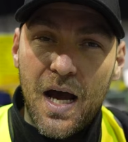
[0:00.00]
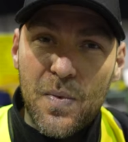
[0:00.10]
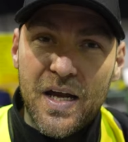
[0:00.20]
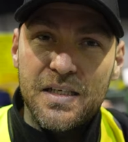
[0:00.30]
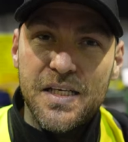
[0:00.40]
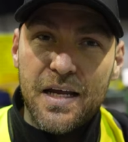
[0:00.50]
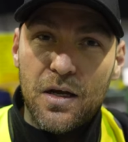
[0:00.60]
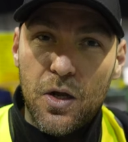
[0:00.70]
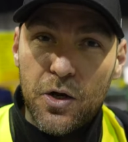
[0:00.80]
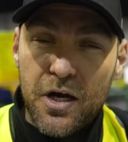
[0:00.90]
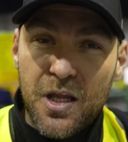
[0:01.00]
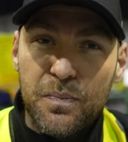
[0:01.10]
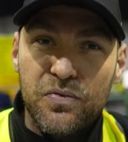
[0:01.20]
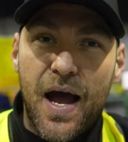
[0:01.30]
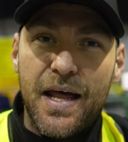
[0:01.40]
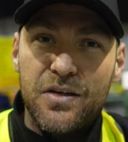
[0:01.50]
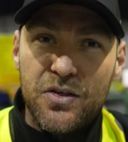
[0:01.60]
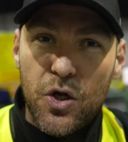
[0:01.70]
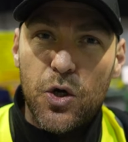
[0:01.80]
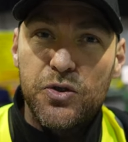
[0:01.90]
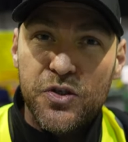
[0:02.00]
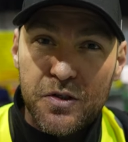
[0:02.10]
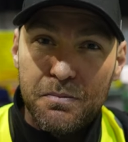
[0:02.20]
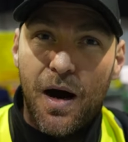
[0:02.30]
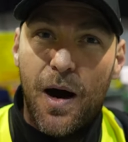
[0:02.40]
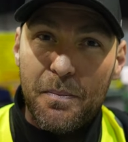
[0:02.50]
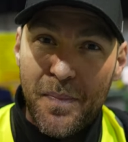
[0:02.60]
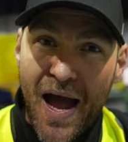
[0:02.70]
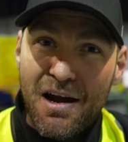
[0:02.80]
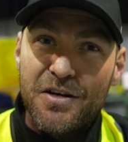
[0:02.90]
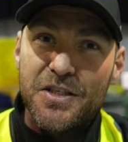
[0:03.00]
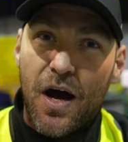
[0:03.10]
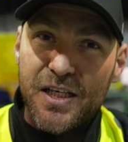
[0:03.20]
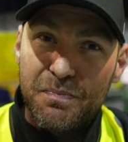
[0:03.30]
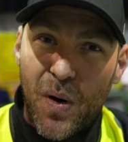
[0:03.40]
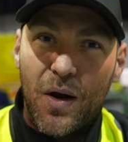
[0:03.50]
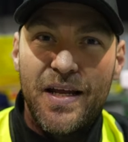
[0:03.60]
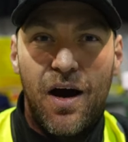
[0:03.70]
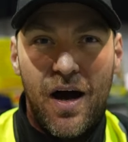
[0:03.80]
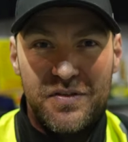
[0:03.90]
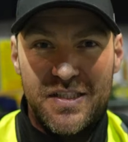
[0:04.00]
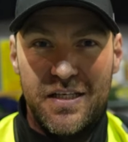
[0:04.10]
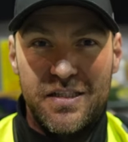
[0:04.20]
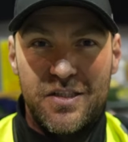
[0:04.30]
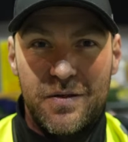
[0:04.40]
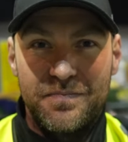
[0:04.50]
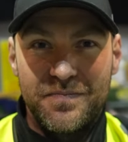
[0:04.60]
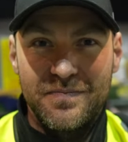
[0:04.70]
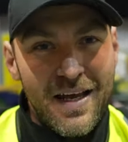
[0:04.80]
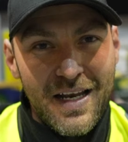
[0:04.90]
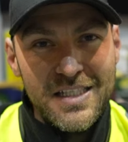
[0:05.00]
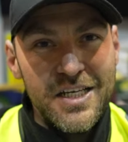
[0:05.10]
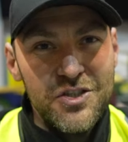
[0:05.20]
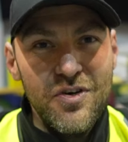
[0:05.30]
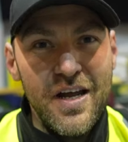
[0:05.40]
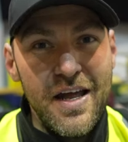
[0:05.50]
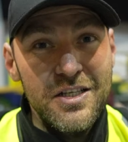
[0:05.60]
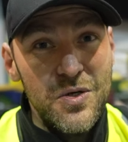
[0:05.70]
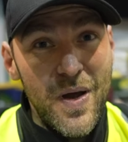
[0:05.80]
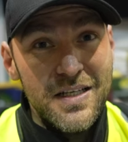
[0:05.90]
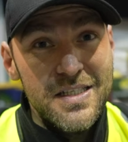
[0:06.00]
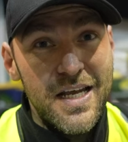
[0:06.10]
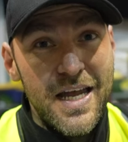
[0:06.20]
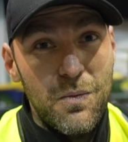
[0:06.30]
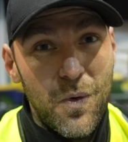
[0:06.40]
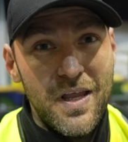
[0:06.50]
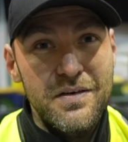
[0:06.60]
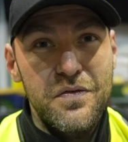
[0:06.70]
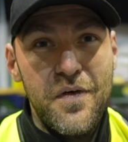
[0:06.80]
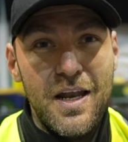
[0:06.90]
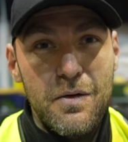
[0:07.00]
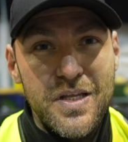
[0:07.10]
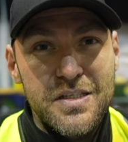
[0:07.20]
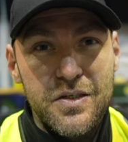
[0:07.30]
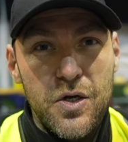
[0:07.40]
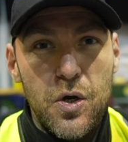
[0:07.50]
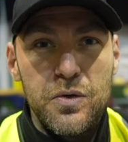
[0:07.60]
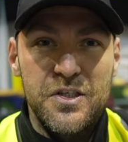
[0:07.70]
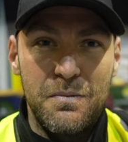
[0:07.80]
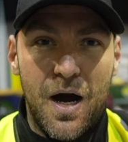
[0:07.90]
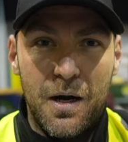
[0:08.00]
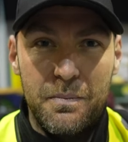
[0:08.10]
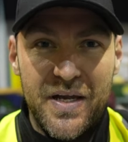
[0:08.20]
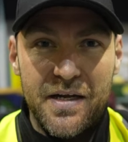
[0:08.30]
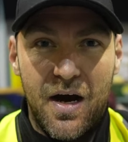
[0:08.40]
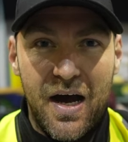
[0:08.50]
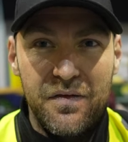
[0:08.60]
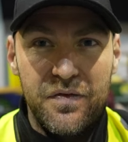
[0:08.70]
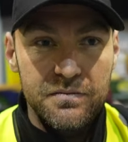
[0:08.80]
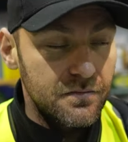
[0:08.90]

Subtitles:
and we're going to take a look at the brand new smart Paradise polyhive system. Let's get straight into it and see what they developed with this new smart beehive.